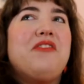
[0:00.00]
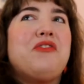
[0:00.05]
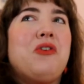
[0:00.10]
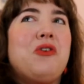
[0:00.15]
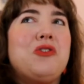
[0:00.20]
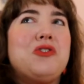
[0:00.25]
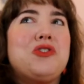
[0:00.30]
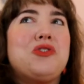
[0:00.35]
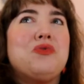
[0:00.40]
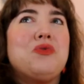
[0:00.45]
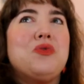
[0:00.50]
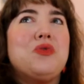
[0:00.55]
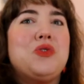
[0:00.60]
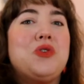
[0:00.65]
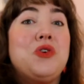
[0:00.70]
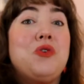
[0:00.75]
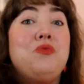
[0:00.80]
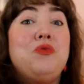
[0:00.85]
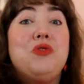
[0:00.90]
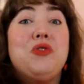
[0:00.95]
of course, through
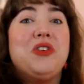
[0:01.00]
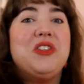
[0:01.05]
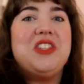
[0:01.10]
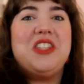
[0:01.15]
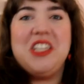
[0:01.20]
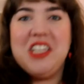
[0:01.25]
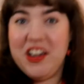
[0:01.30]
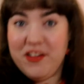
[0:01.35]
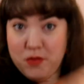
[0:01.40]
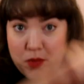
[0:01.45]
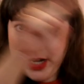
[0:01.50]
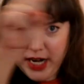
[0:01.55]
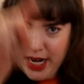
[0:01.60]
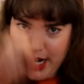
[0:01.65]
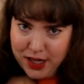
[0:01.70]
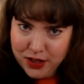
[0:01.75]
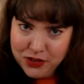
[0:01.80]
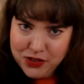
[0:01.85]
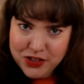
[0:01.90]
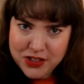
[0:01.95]
Zoom, you can see
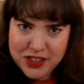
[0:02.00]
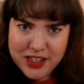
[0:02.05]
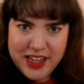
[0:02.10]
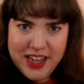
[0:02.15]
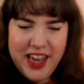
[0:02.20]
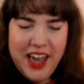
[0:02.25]
everybody else